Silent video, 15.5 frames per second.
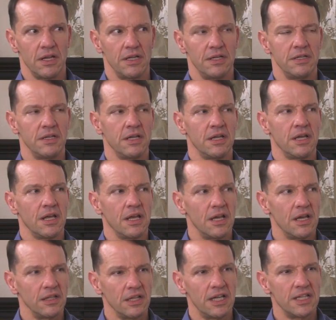and
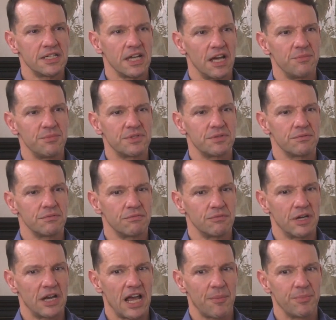a lot of times
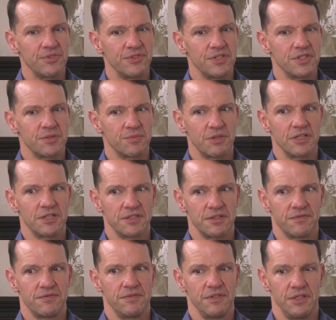what happens is because
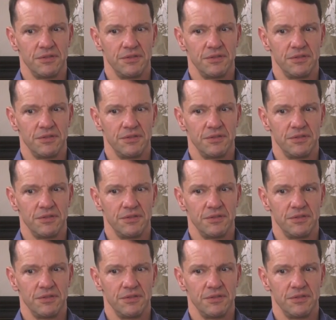of